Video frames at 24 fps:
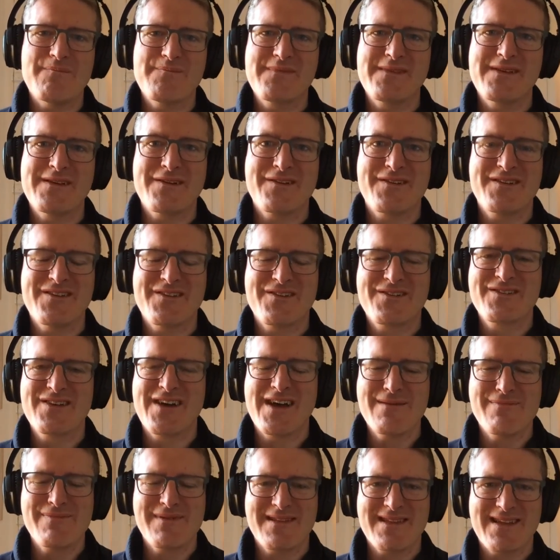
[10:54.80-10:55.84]
you're
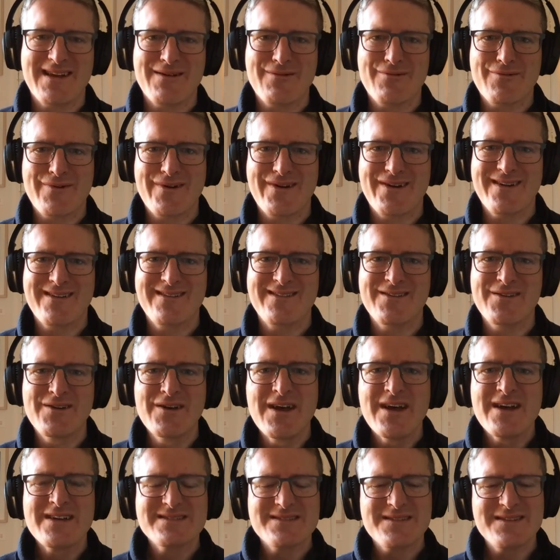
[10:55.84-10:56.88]
typing that word. So
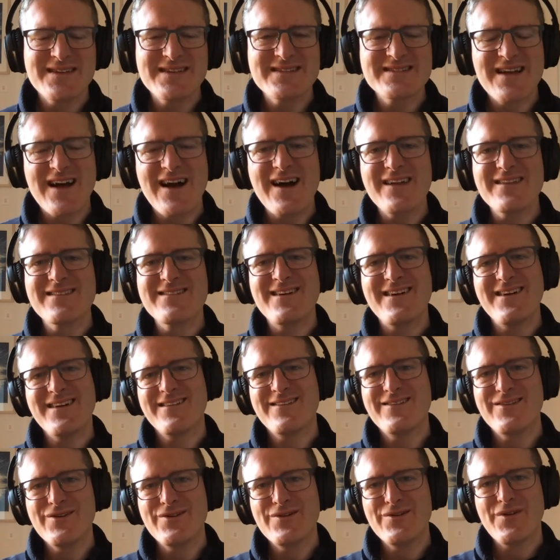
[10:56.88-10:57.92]
these online
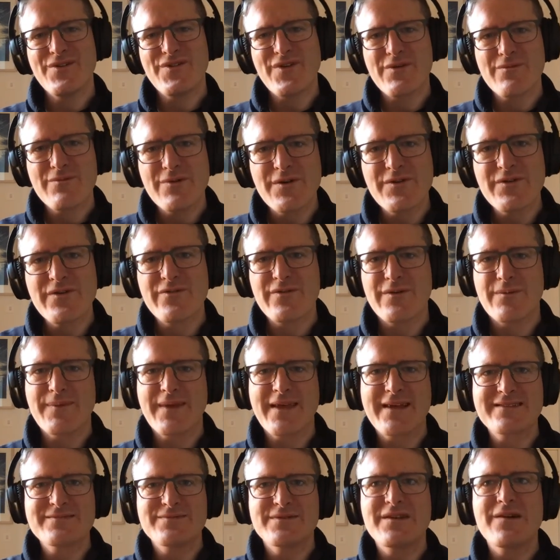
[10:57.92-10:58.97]
tools are wonderful
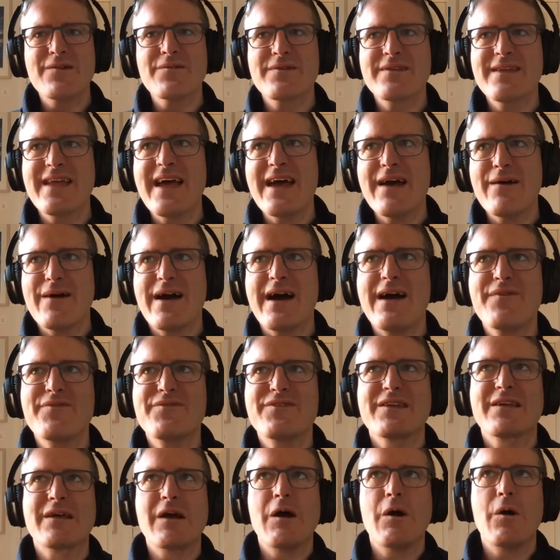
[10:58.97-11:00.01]
because we don't now have
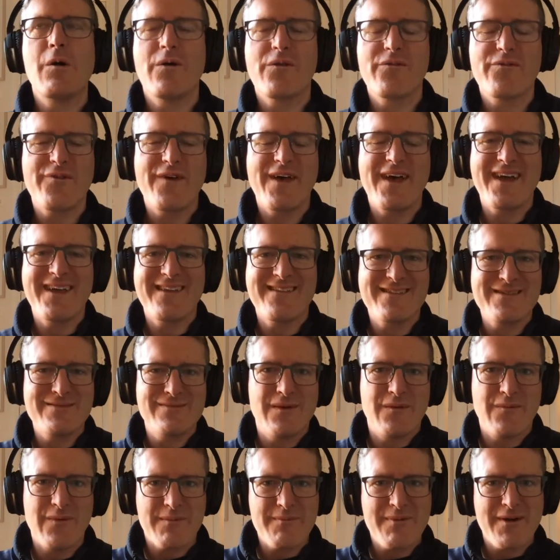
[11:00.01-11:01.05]
to go and find
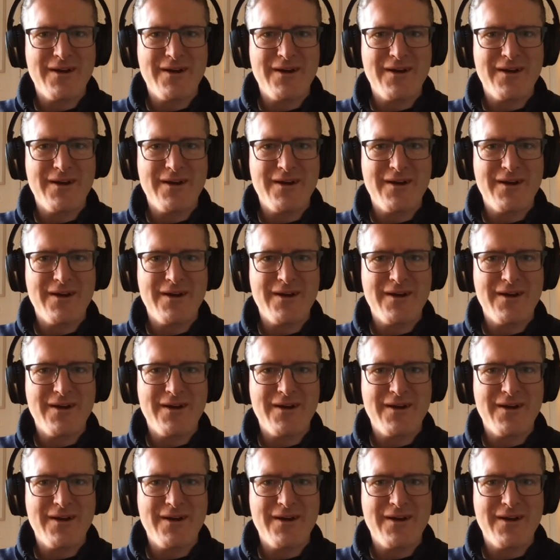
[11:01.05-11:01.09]
someone with